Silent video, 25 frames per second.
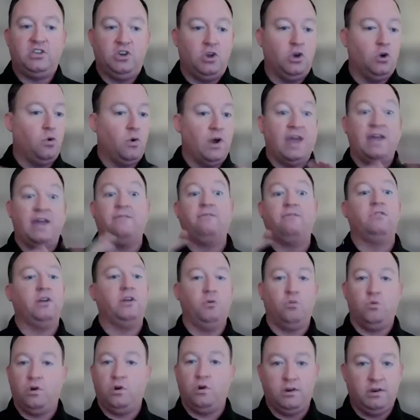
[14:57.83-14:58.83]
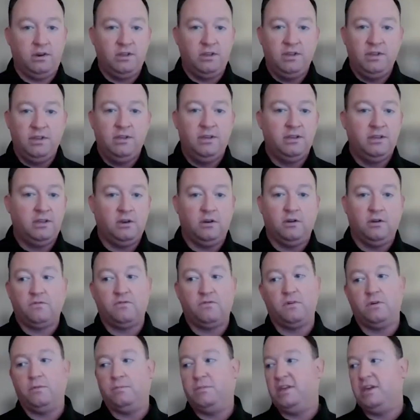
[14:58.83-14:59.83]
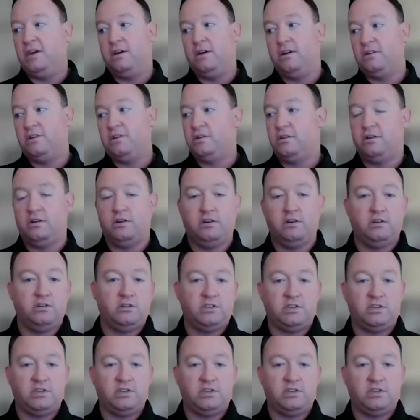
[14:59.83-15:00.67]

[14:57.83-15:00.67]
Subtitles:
know everyone, from the ushers